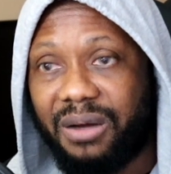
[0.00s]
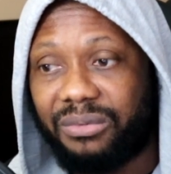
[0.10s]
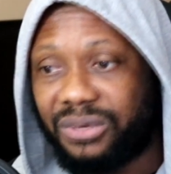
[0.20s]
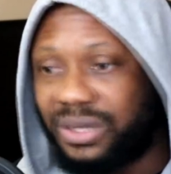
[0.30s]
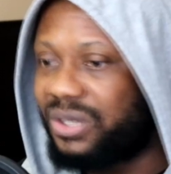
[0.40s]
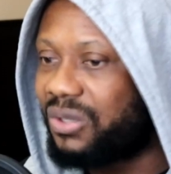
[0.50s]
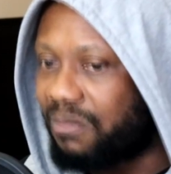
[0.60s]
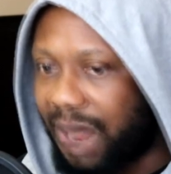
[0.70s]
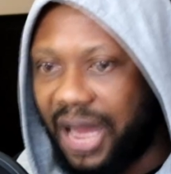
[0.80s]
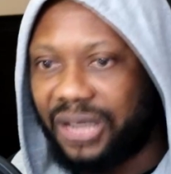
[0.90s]
He
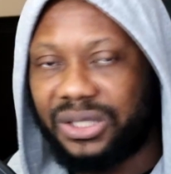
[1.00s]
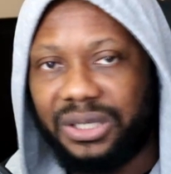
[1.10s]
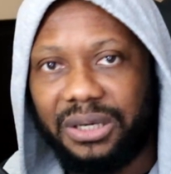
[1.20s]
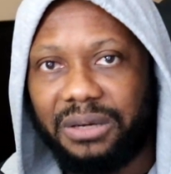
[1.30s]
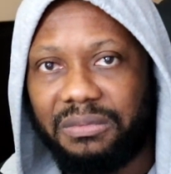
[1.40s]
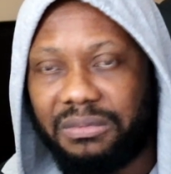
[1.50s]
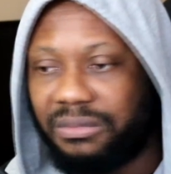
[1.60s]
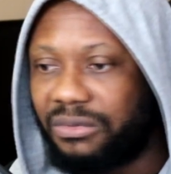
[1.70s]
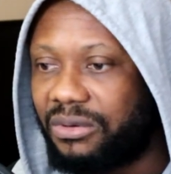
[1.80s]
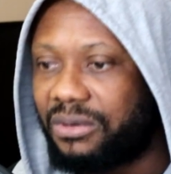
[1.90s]
smashed him,
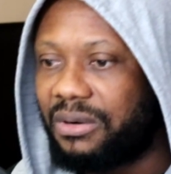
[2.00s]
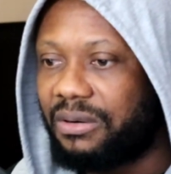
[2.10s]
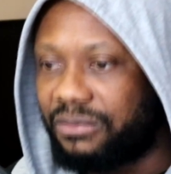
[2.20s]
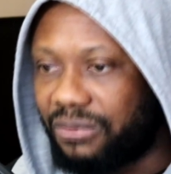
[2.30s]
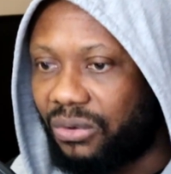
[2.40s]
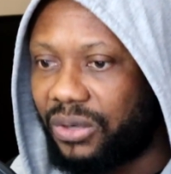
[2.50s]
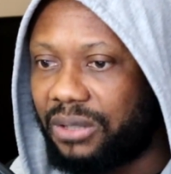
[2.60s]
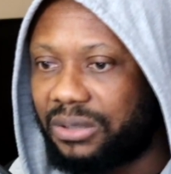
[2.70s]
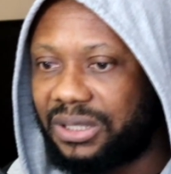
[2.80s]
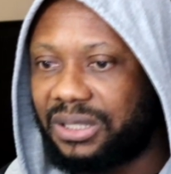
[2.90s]
for real.
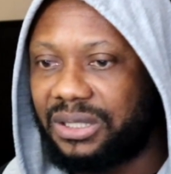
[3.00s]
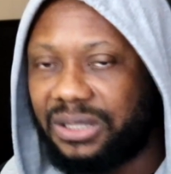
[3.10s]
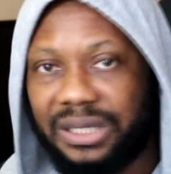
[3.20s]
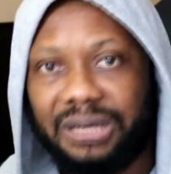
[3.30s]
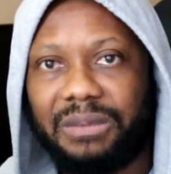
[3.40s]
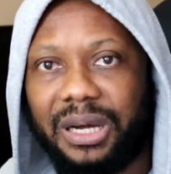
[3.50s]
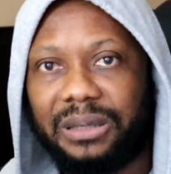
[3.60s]
This is sick, man.